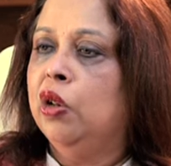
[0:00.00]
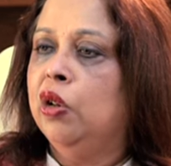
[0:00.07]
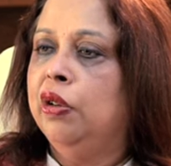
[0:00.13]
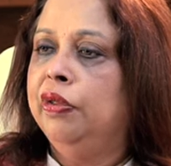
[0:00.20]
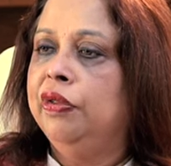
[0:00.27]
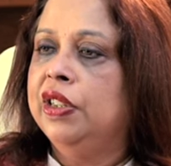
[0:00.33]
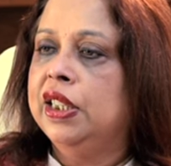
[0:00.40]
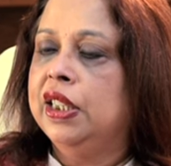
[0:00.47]

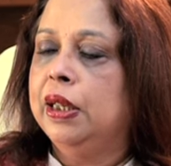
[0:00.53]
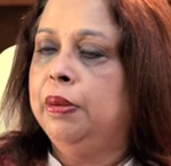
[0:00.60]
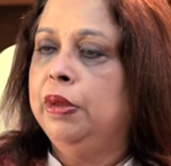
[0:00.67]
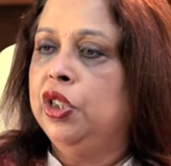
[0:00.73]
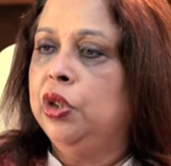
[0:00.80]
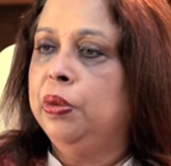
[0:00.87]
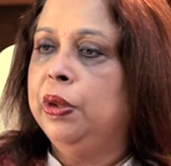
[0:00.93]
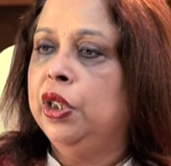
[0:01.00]
of
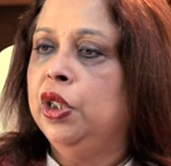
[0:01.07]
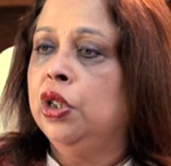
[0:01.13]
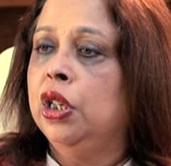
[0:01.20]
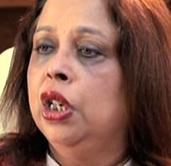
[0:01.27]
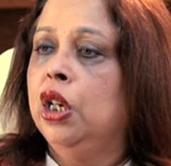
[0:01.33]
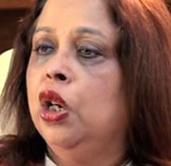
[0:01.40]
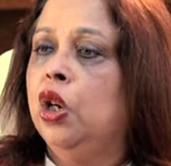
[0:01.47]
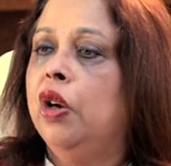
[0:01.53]
establishment
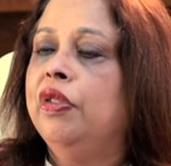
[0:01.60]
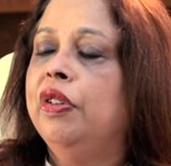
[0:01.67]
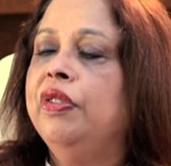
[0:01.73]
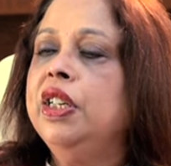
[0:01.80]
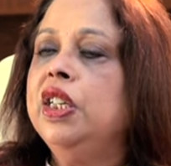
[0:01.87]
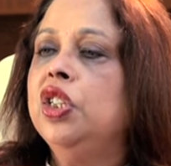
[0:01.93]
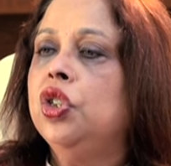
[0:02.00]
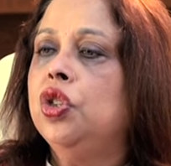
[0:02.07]
of a
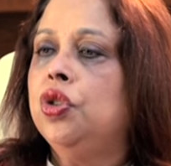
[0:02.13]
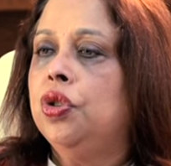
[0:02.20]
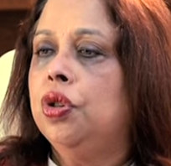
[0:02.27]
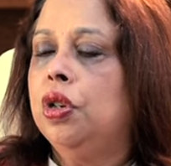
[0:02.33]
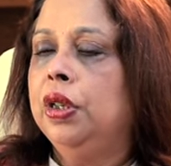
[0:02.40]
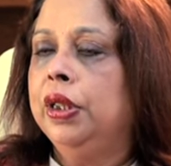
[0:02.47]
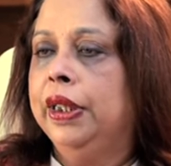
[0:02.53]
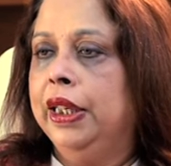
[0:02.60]
very
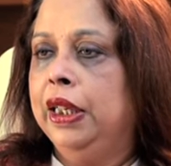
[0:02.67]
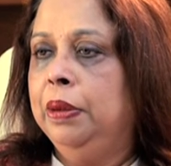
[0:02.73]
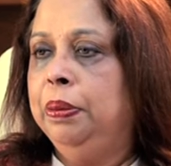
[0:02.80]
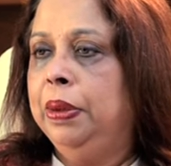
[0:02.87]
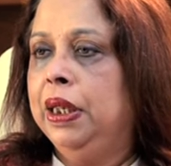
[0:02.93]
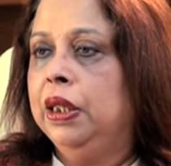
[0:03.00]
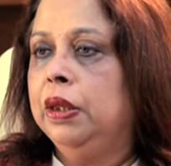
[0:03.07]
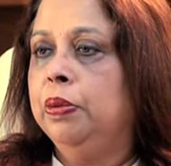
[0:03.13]
strong
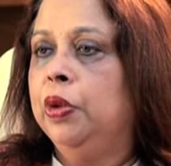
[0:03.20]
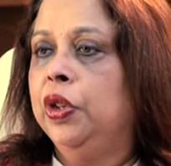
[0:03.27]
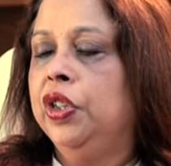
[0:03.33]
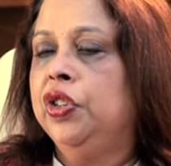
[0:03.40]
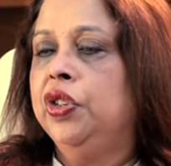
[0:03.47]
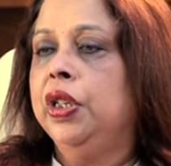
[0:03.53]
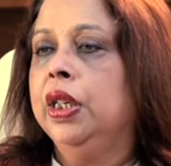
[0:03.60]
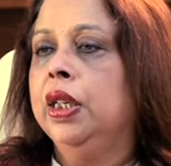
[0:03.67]
inbuilt
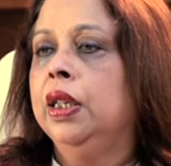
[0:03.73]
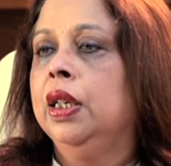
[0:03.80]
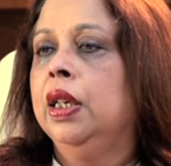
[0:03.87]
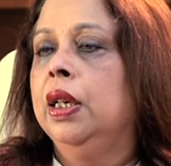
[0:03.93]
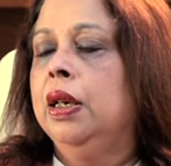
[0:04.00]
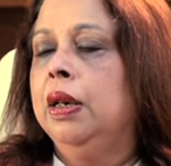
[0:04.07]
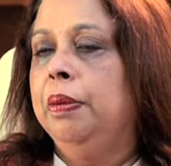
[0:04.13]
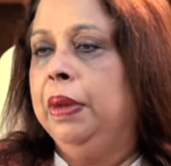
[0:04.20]
monitoring
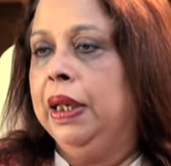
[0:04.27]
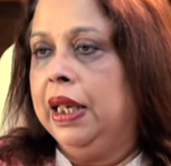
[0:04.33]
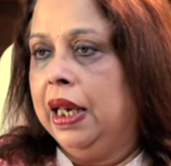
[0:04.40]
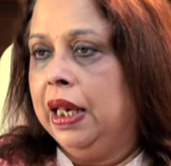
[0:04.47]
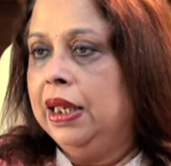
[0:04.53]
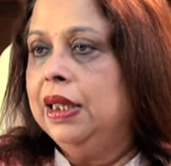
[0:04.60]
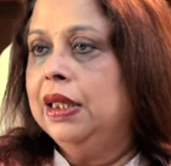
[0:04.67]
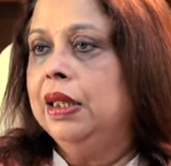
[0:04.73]

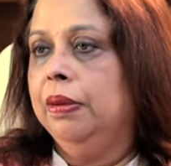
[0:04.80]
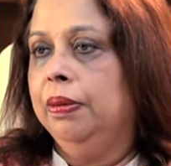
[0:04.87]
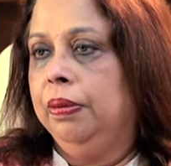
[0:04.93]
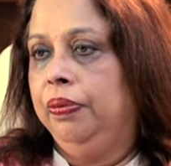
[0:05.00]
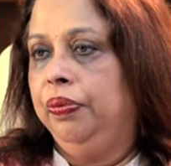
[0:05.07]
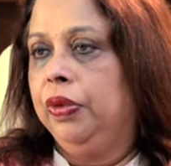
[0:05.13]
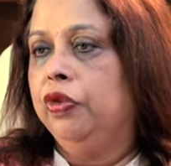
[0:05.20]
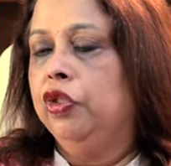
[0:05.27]

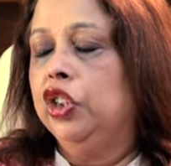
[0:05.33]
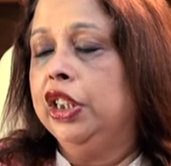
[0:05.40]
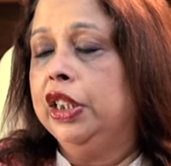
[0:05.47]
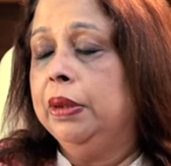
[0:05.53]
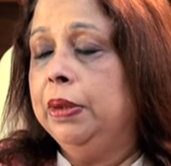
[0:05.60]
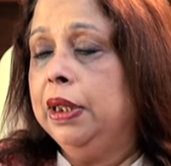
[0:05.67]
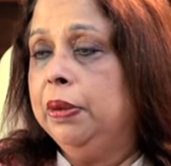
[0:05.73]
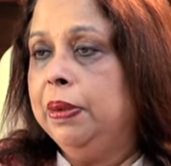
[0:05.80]
mechanism for the
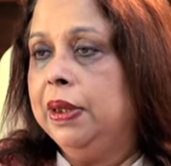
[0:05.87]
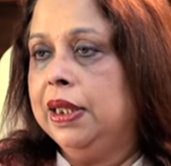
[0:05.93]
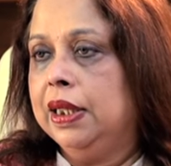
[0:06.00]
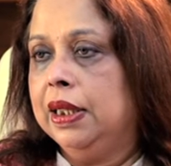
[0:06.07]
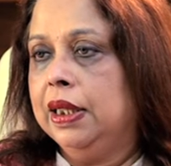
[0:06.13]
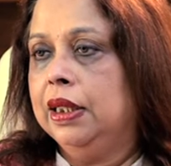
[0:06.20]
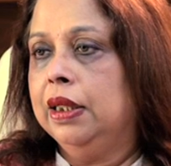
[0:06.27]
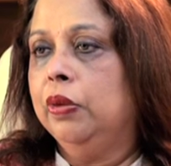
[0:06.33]

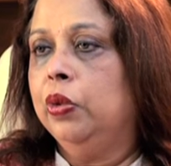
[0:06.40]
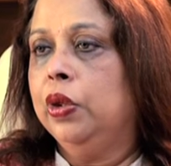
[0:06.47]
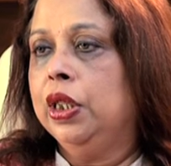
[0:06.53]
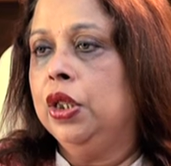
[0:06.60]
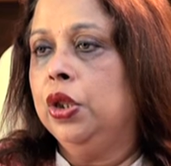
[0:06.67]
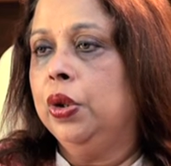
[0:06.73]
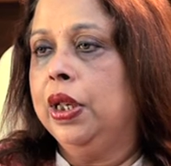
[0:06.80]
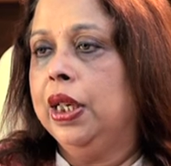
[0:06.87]
commitments that the
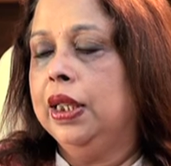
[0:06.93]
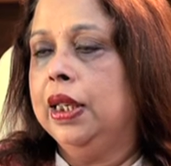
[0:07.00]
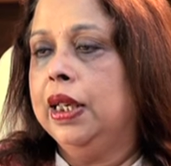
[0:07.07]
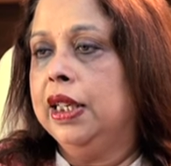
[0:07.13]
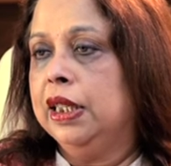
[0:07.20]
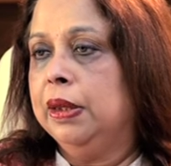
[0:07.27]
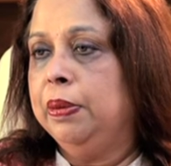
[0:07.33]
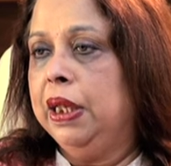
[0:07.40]
world together
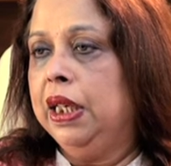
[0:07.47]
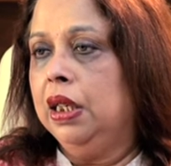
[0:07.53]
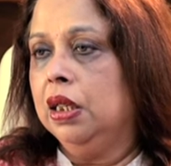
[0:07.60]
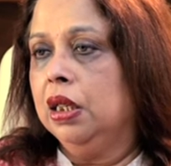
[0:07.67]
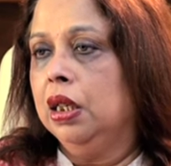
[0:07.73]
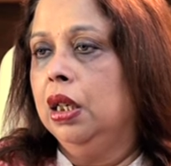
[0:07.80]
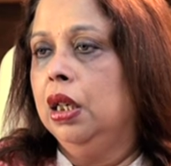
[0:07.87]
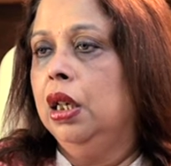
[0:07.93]
has made